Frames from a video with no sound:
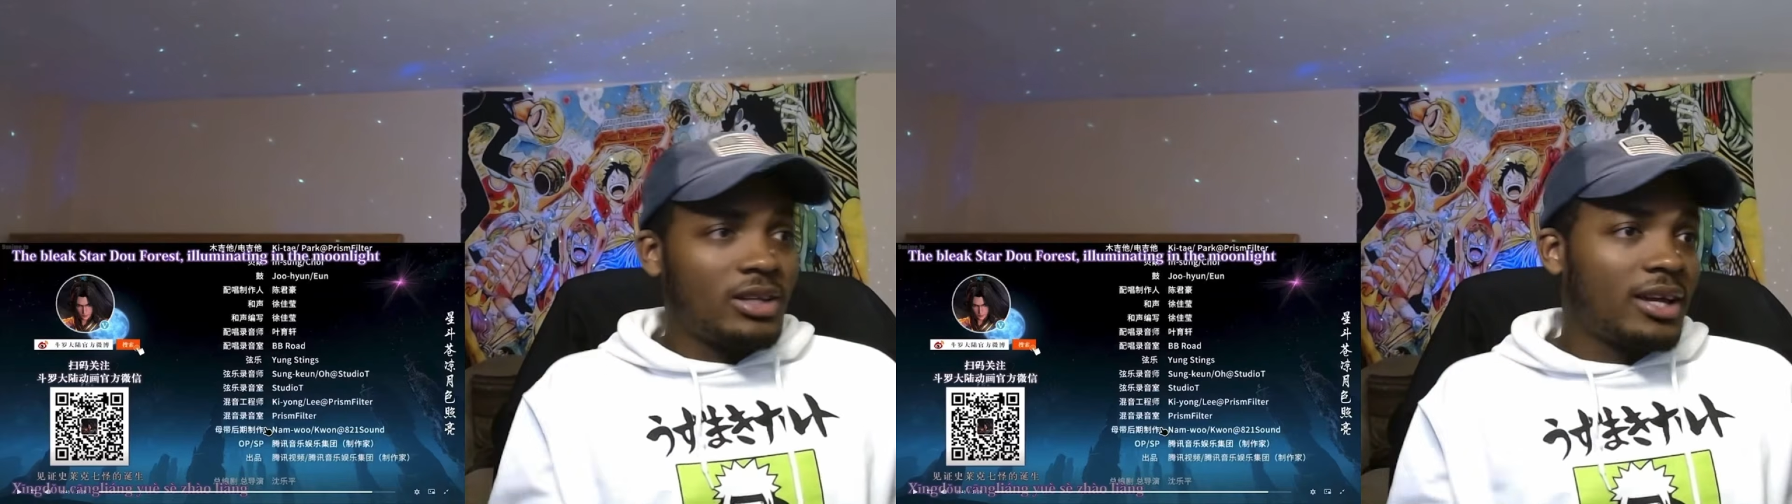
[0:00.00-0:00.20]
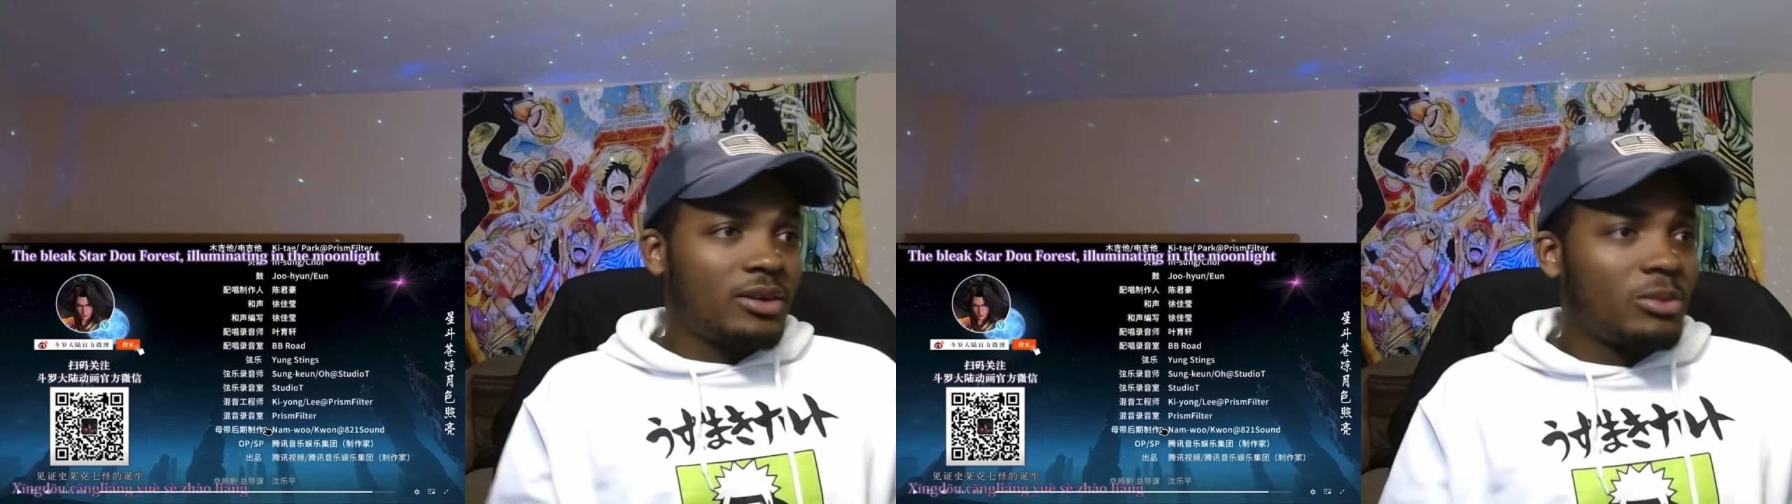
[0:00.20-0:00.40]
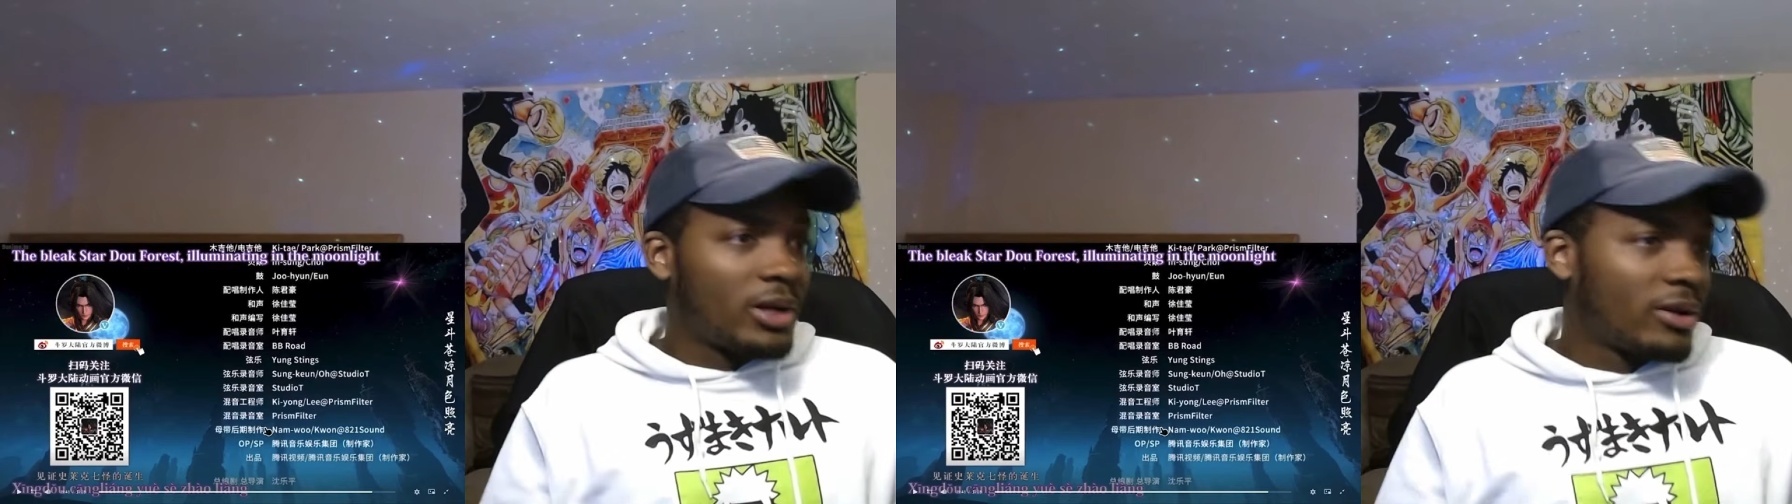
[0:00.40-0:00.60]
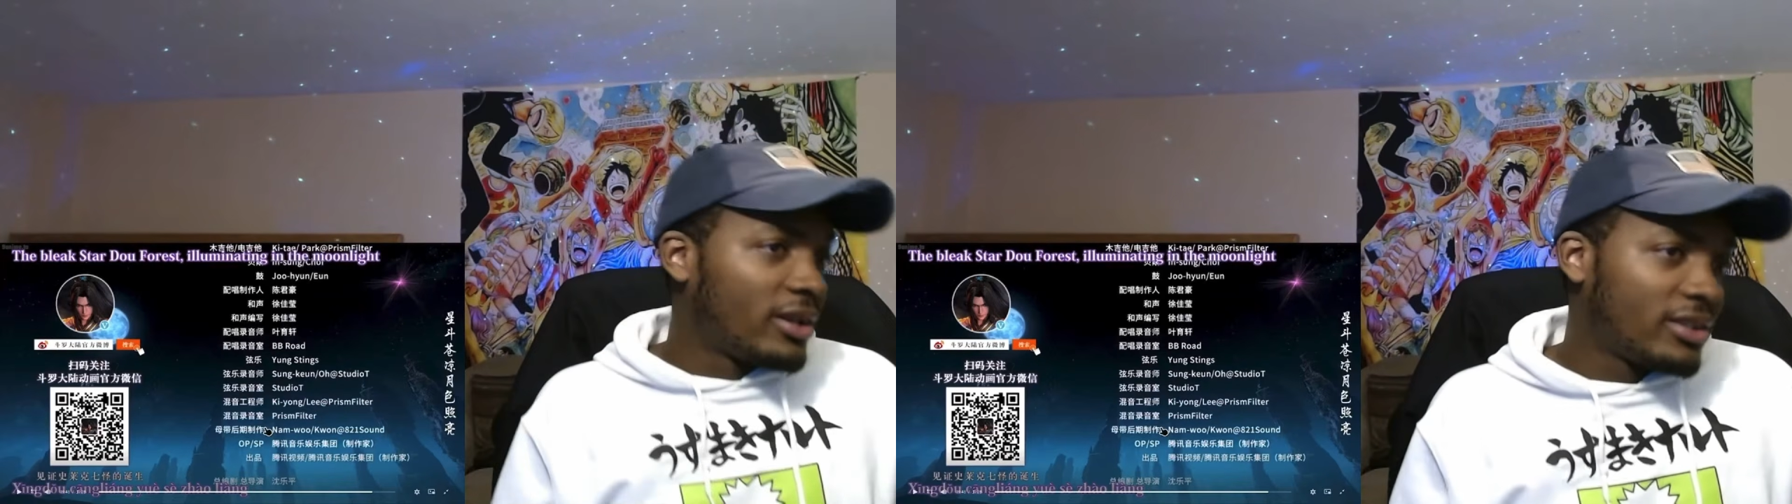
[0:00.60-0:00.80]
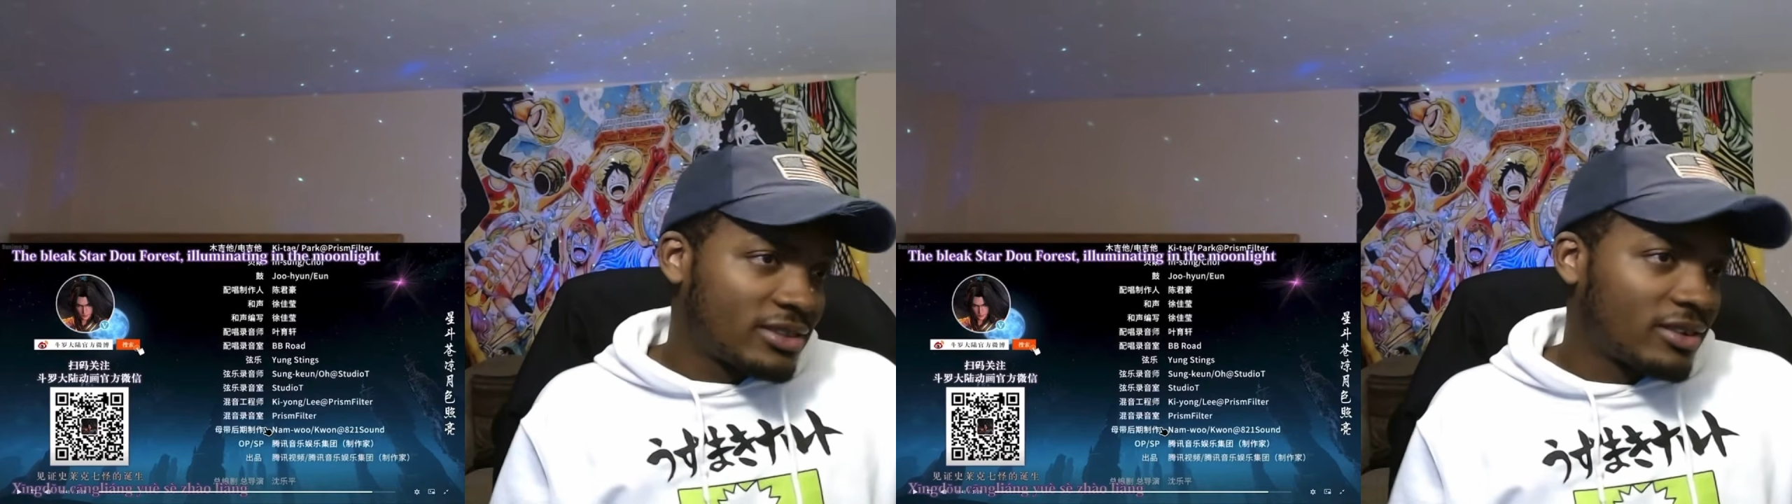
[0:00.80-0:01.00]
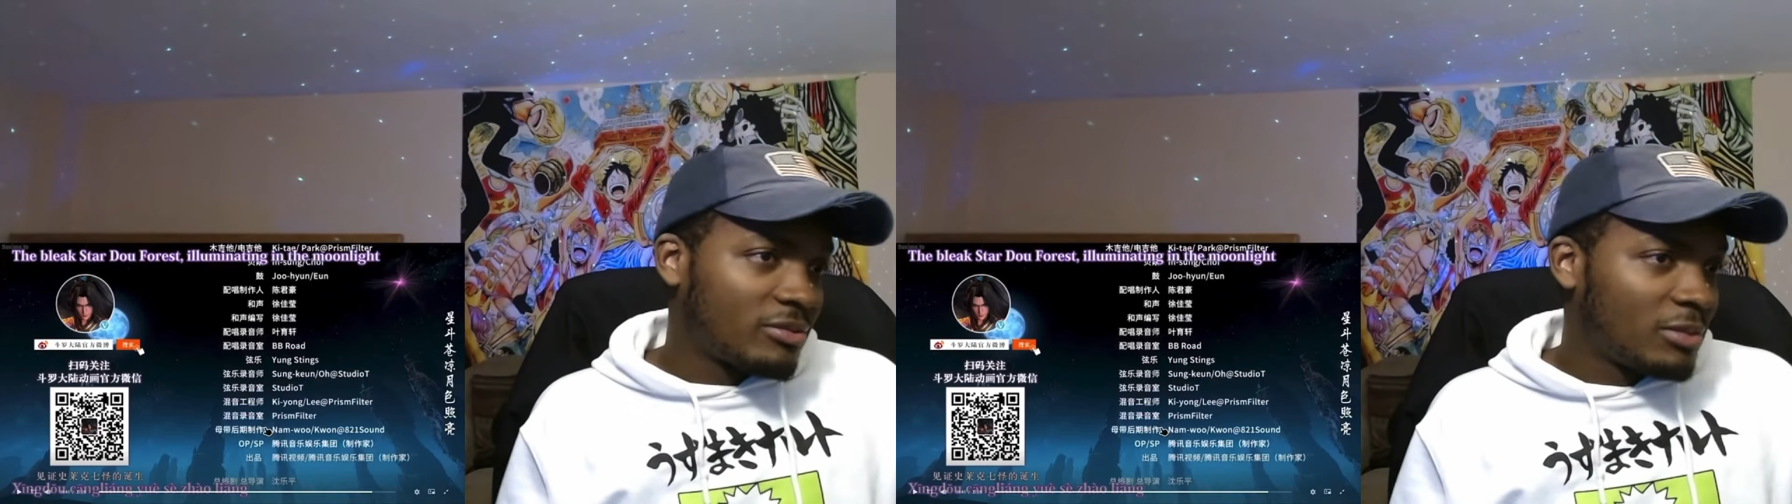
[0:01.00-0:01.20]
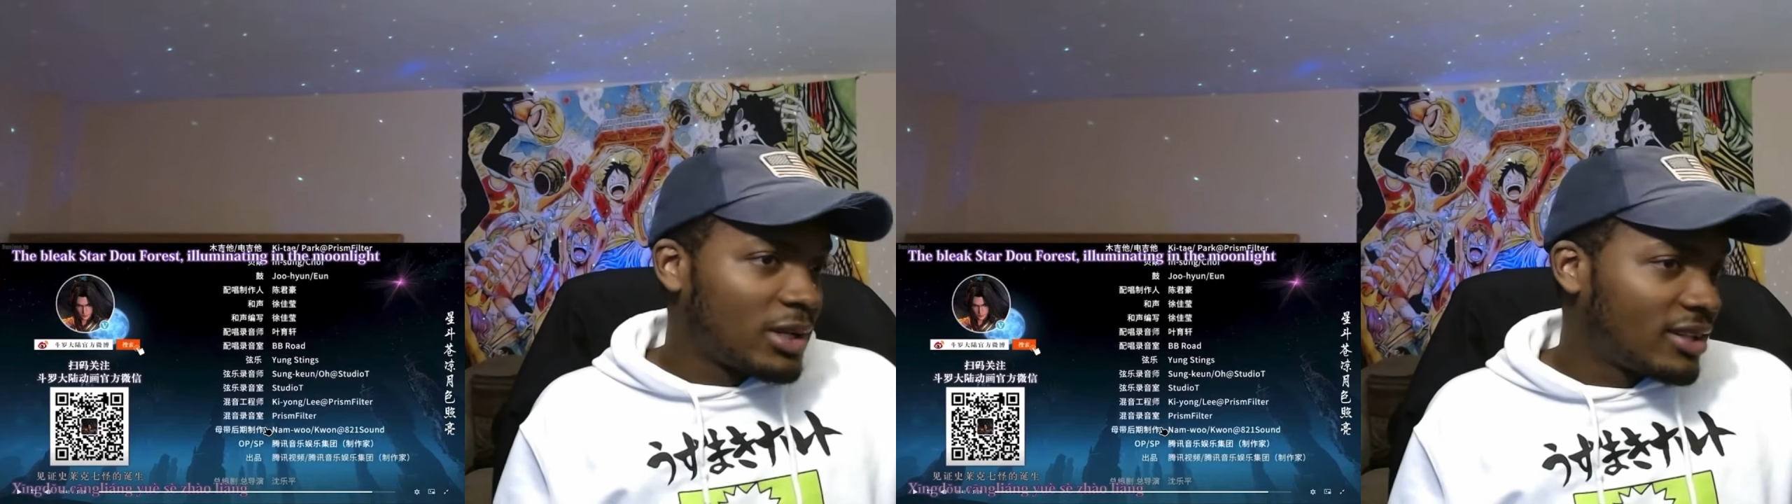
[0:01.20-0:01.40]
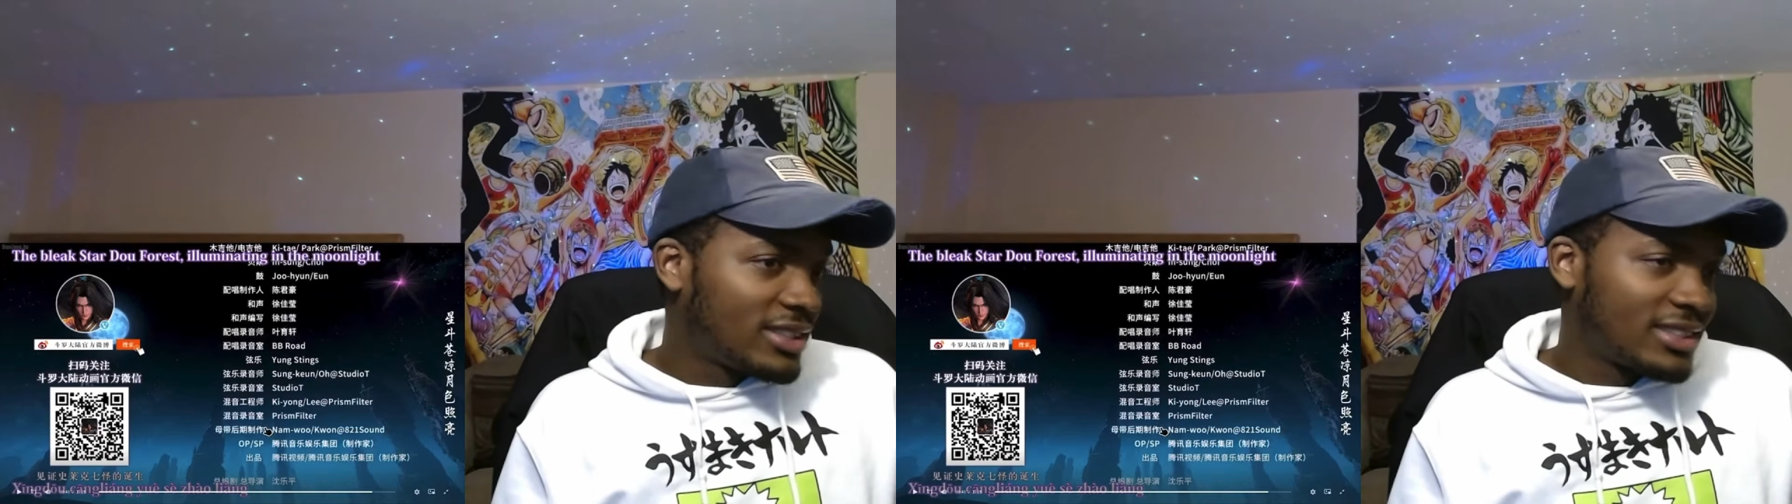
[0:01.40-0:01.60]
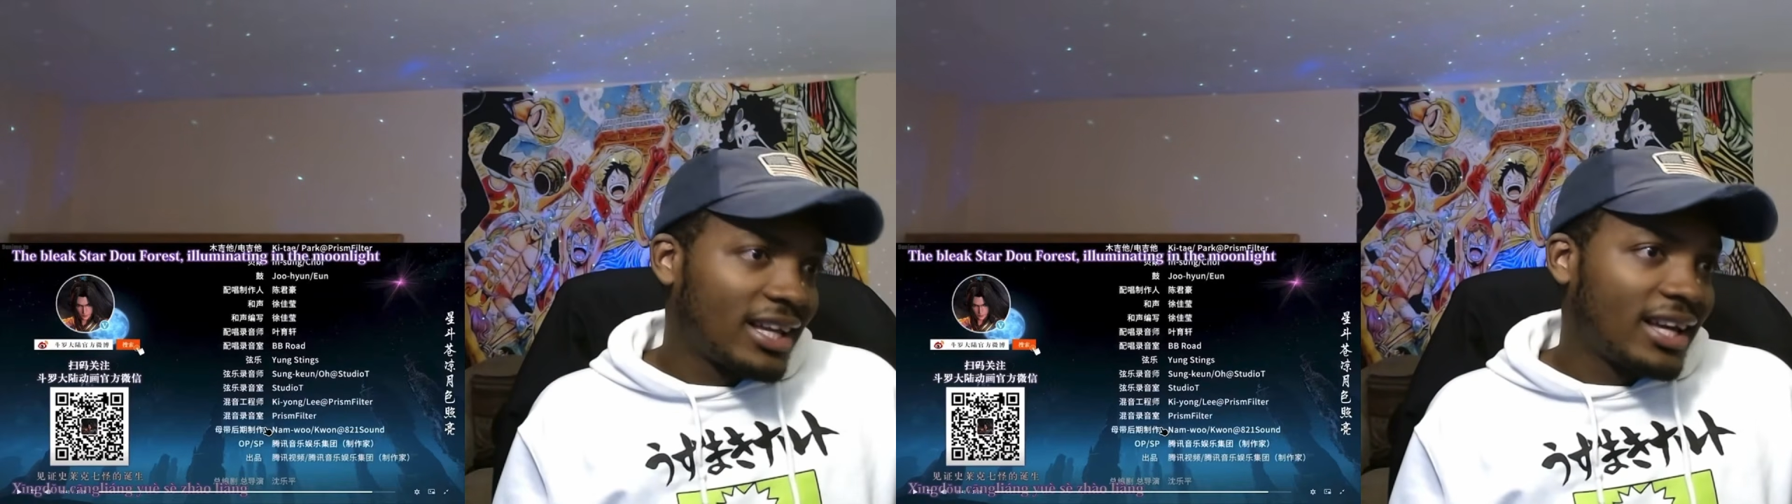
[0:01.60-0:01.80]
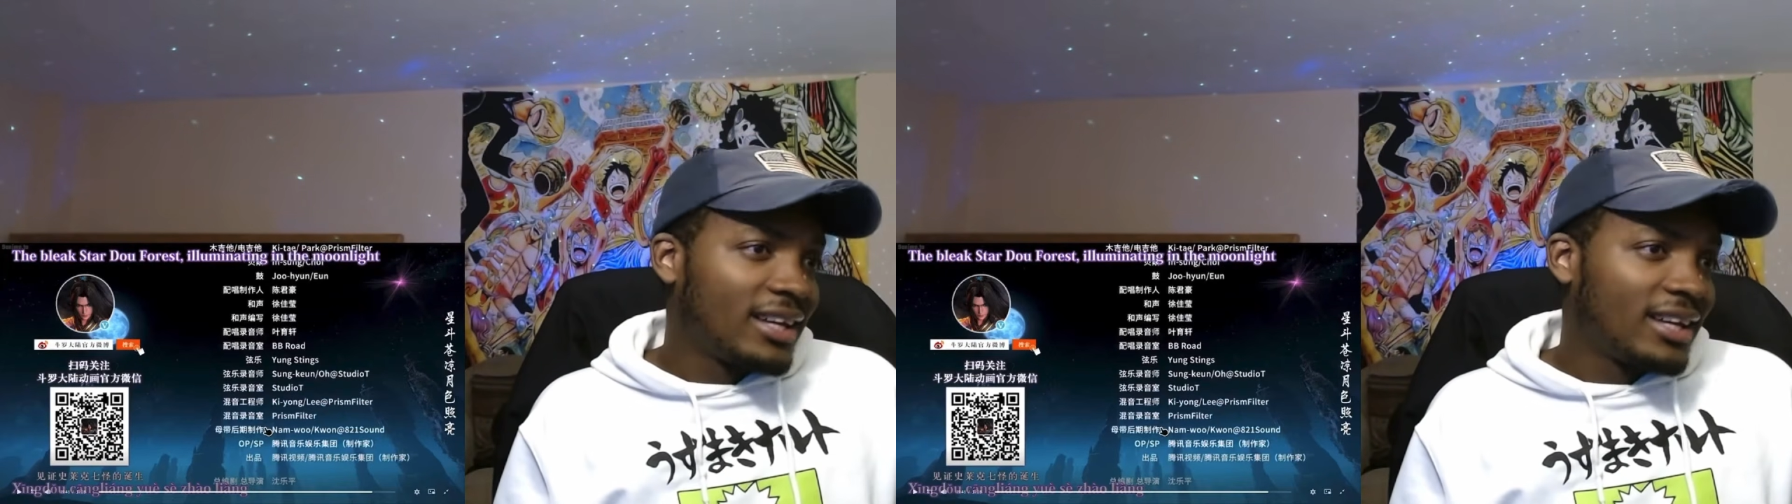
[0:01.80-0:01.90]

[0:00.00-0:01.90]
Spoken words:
weird and stuff because it's like